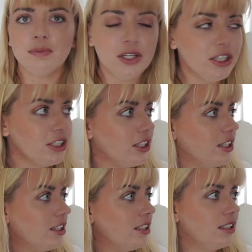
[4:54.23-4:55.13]

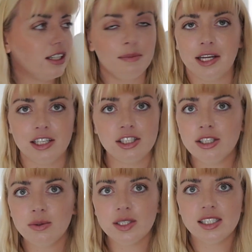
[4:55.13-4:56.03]
murdered, committed
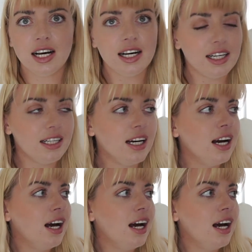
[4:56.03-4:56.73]
suicide,